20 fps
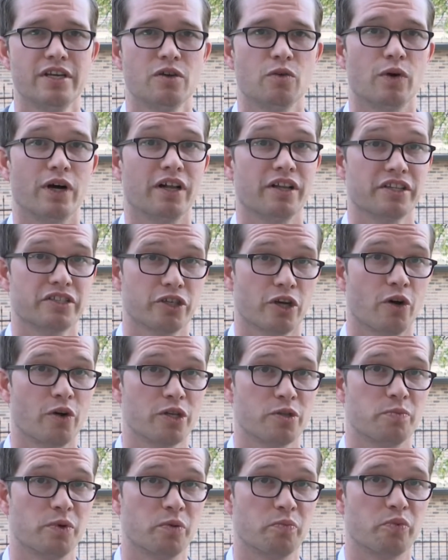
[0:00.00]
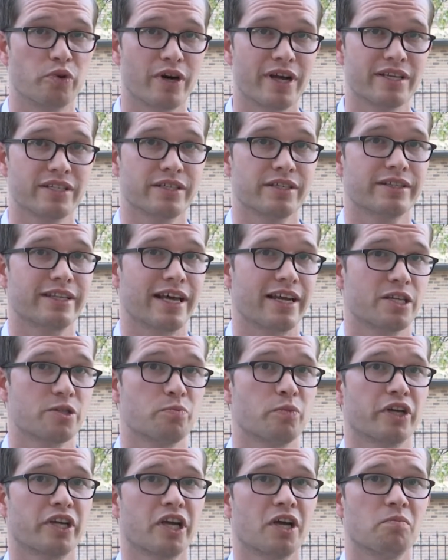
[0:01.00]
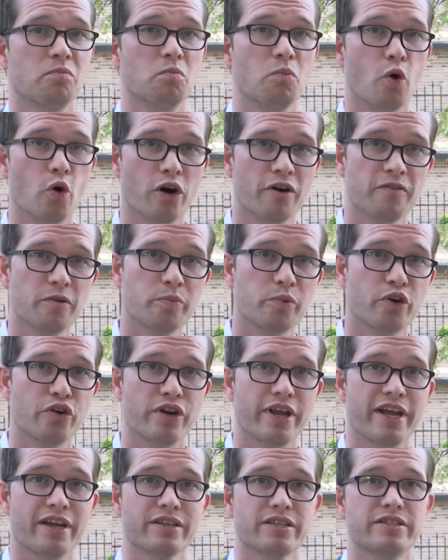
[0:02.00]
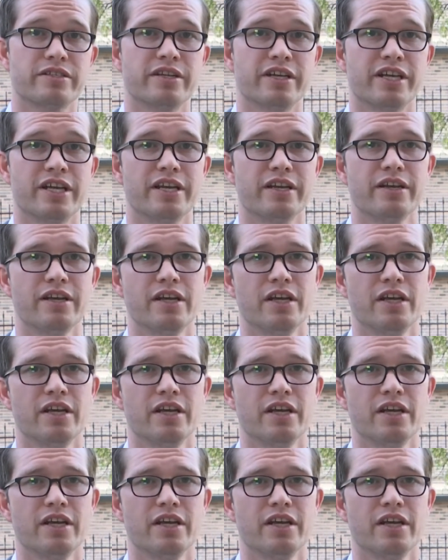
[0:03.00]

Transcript: while it's always been present, that has become more of a pronounced need.